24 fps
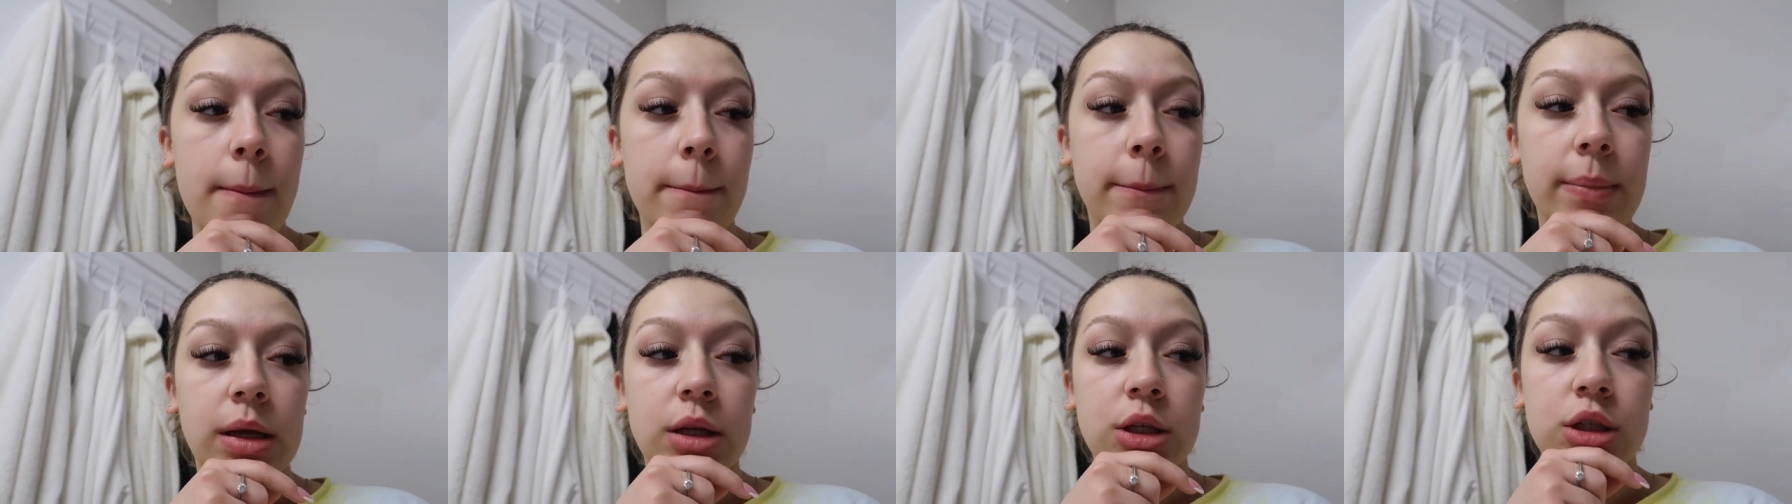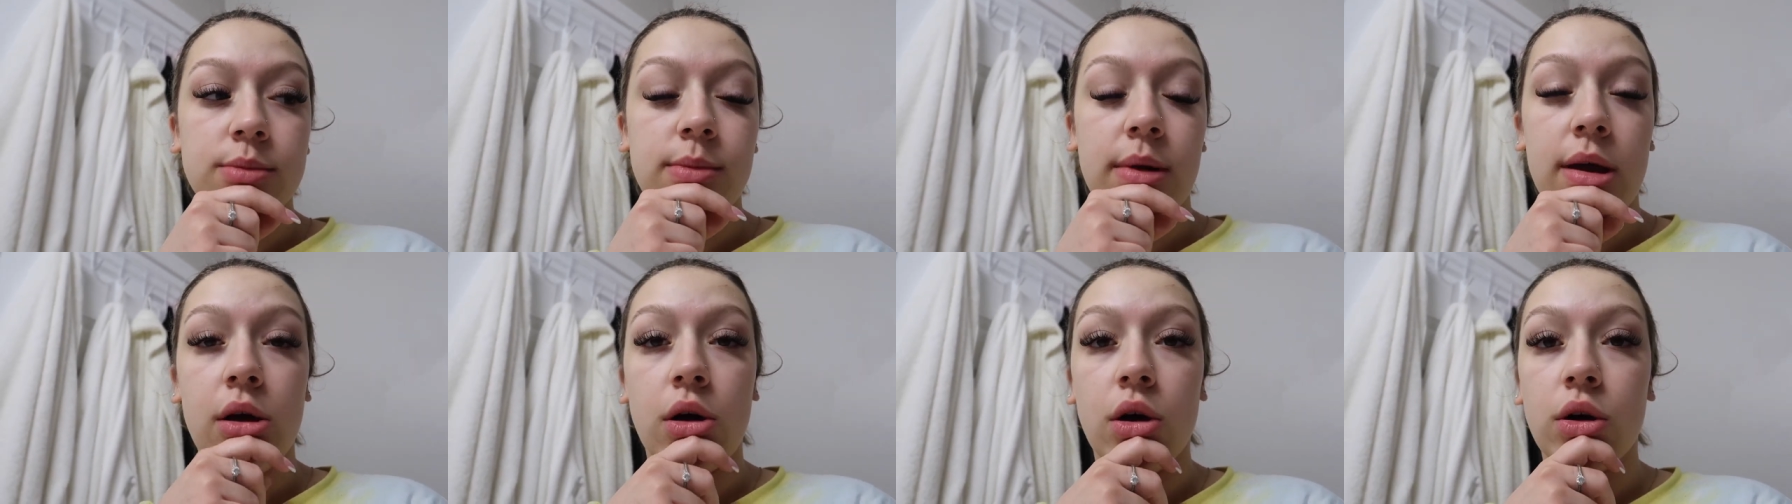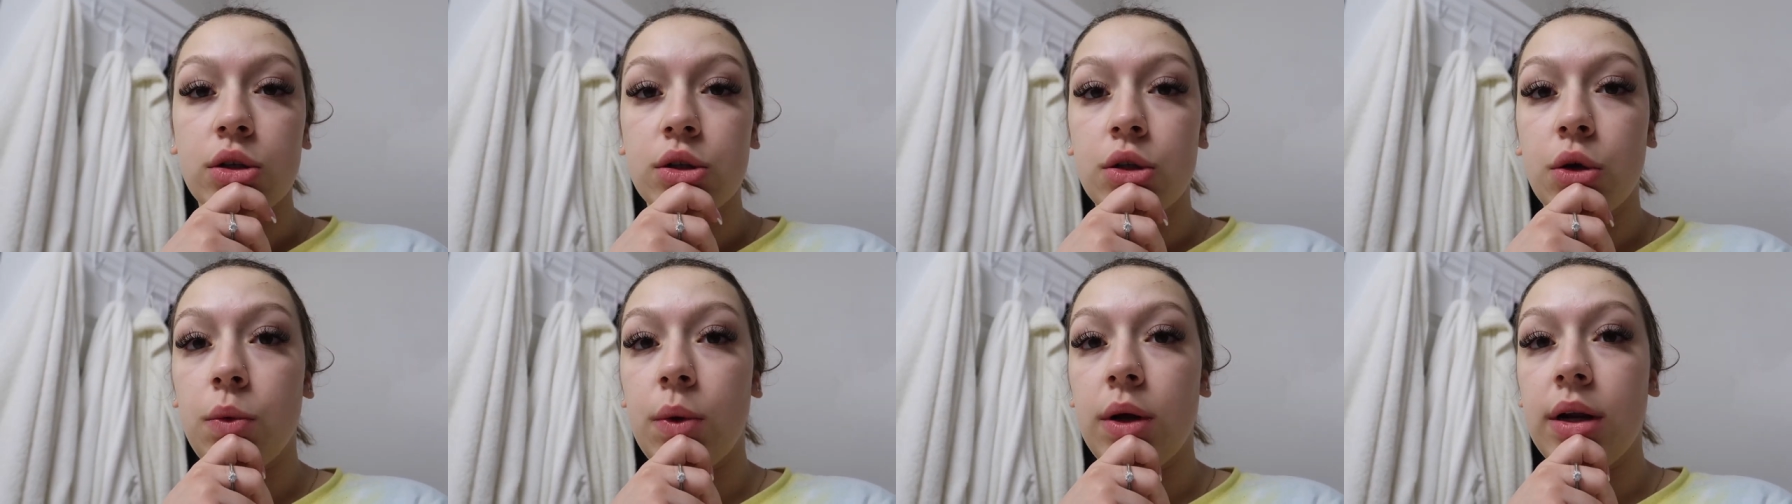me and Shemaya
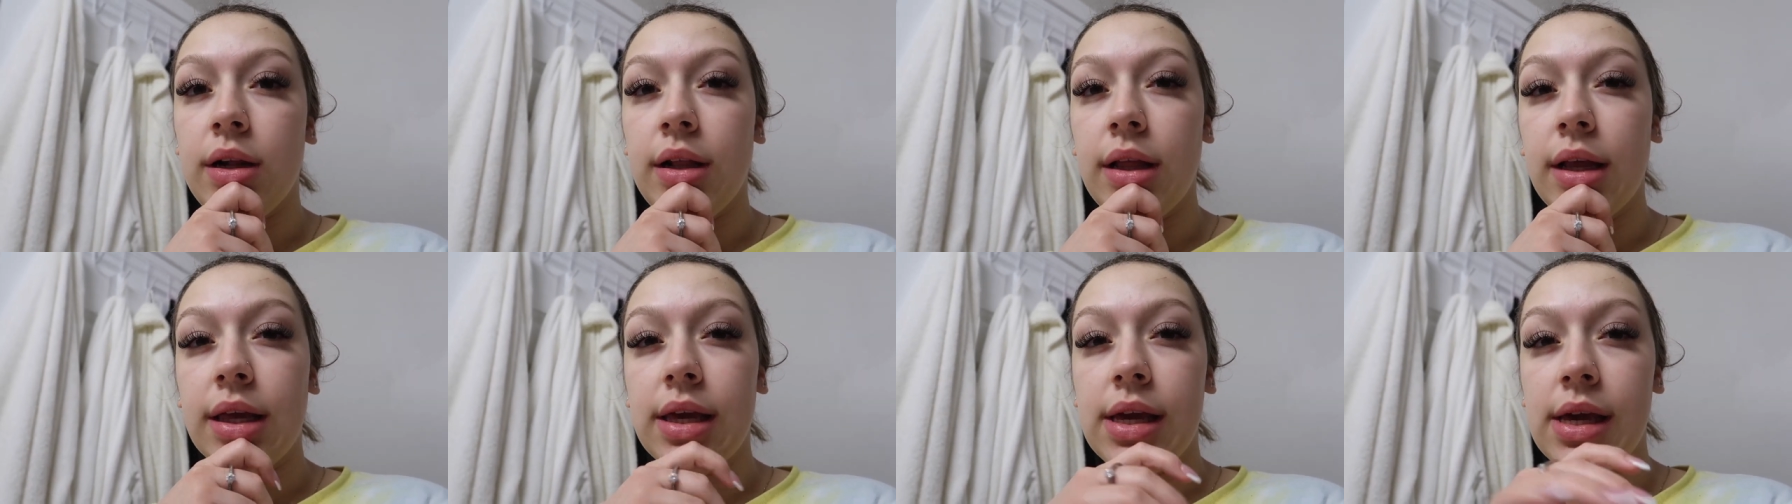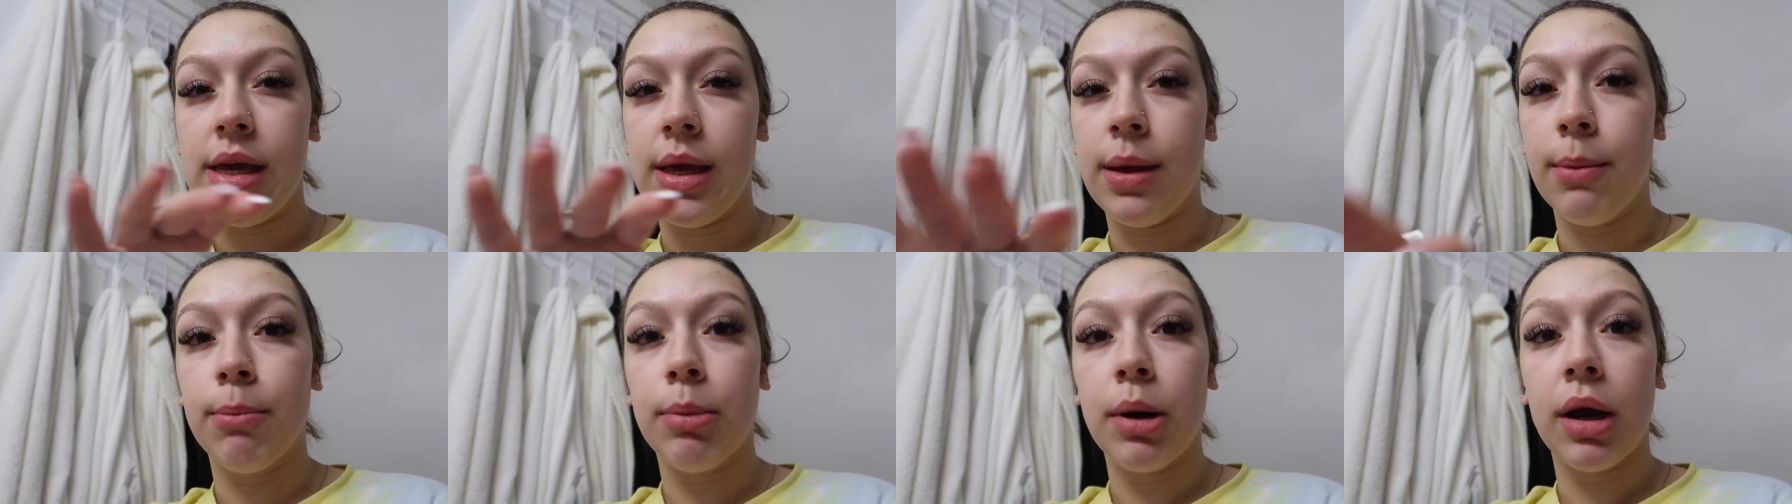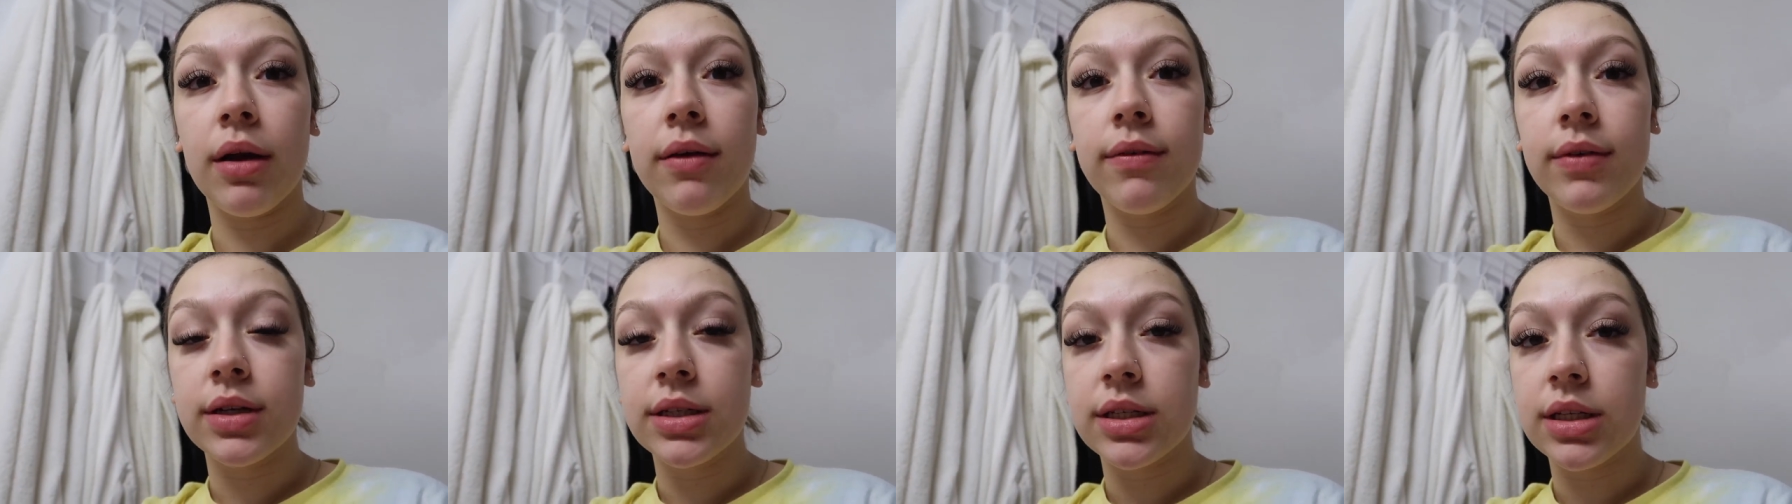also want to like eat
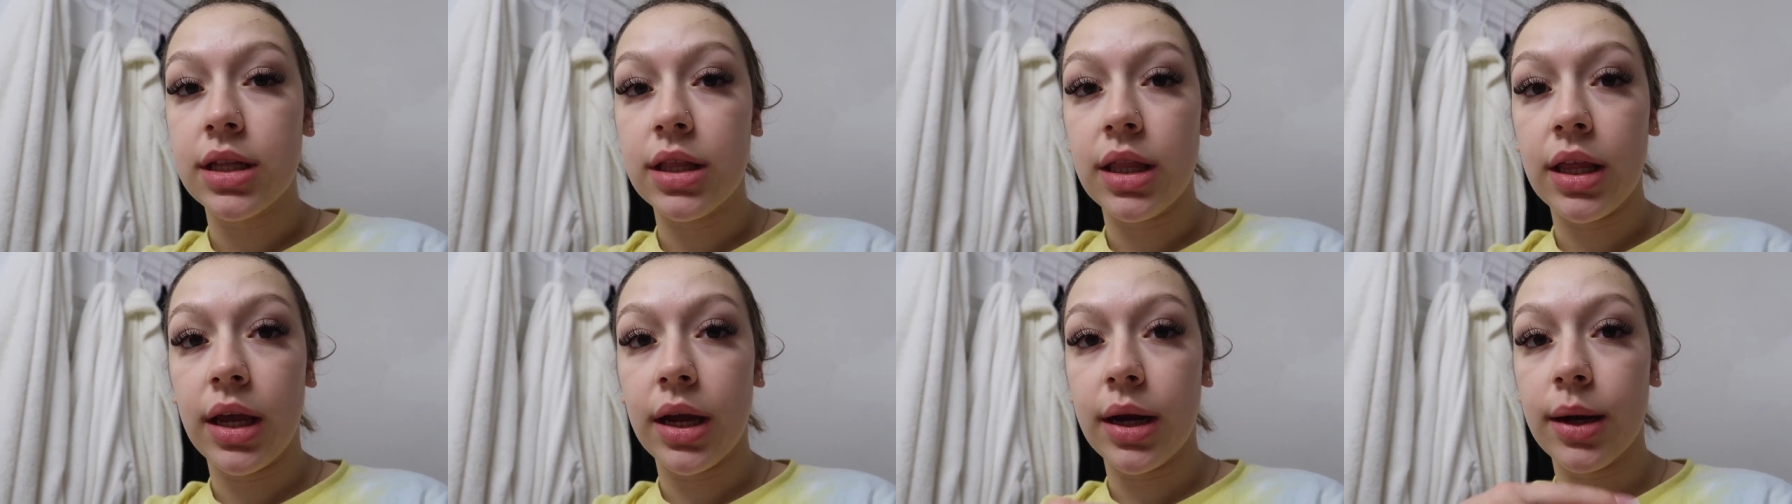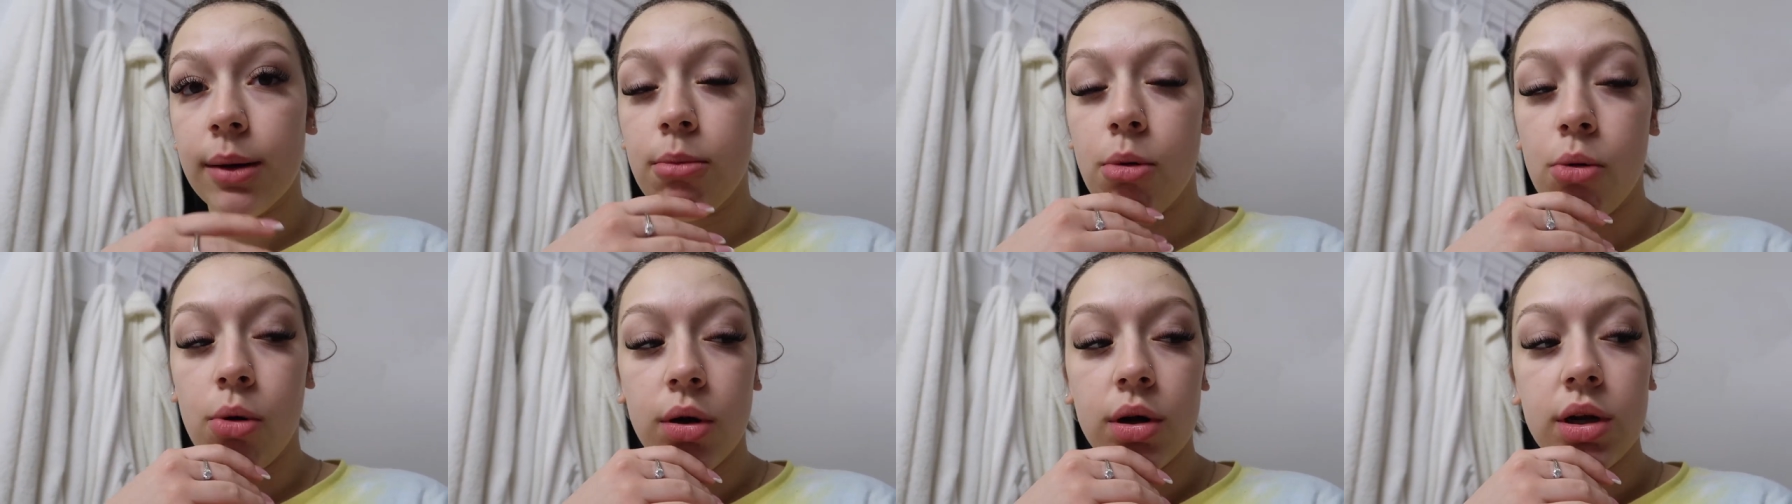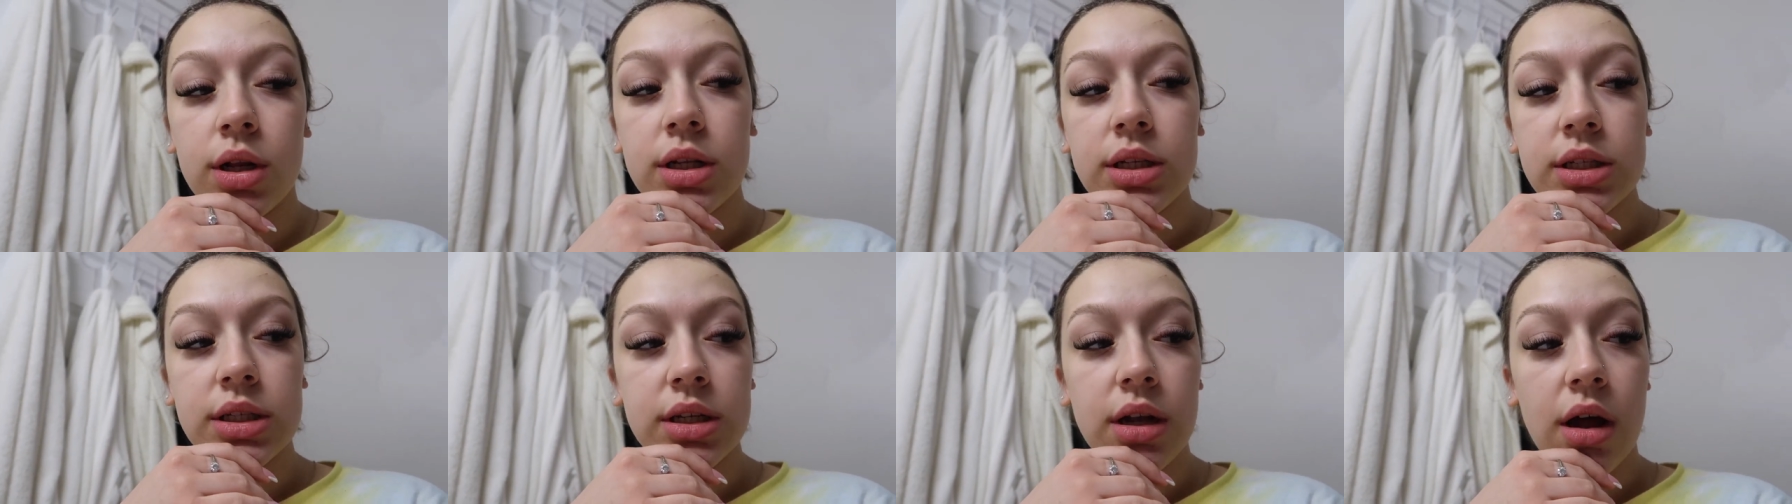breakfast in the airport
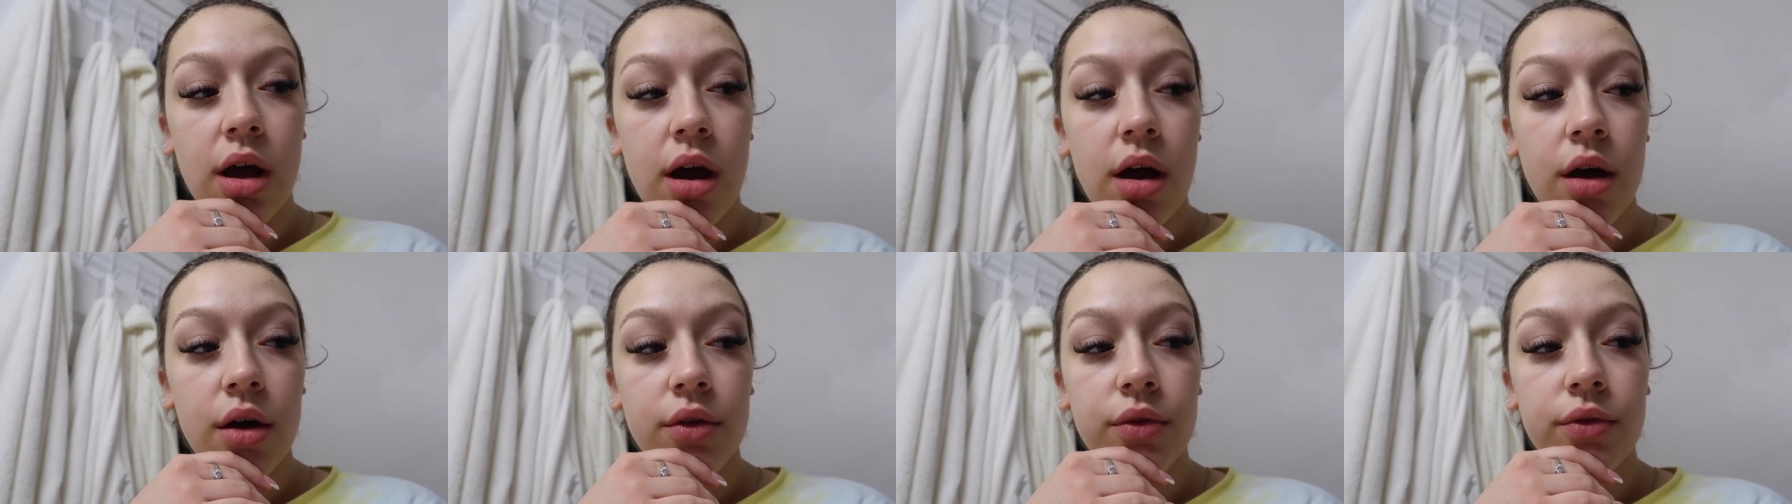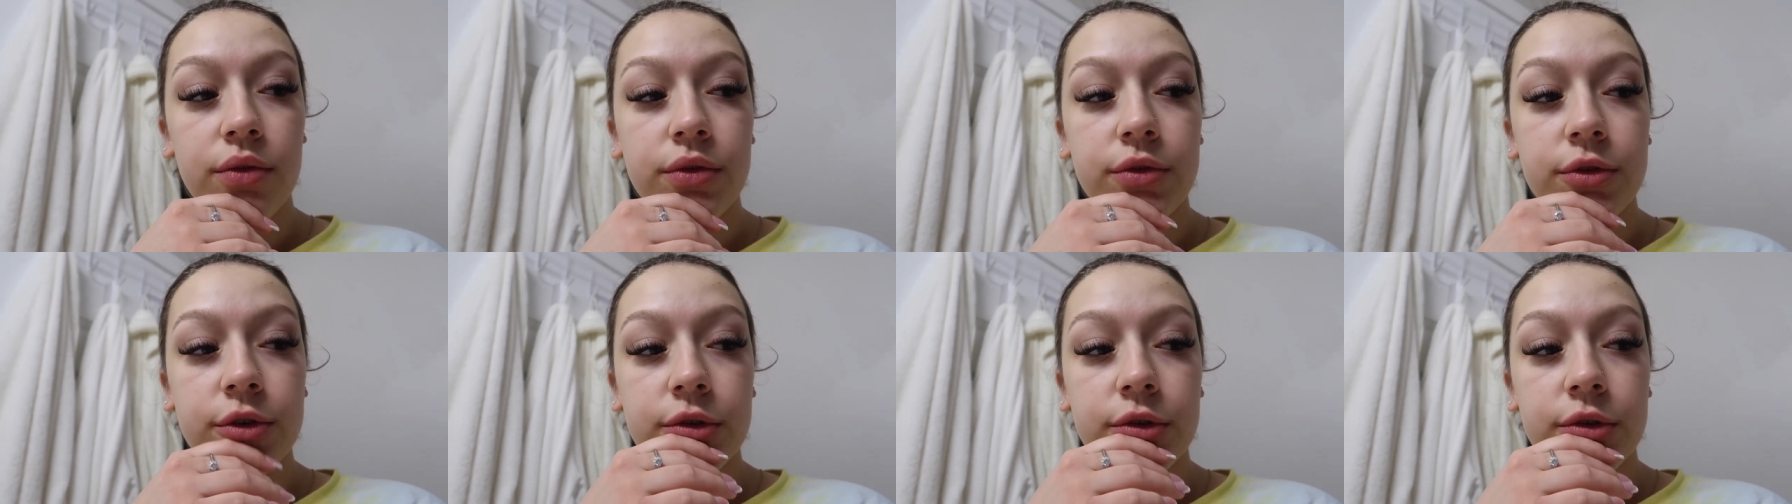and stuff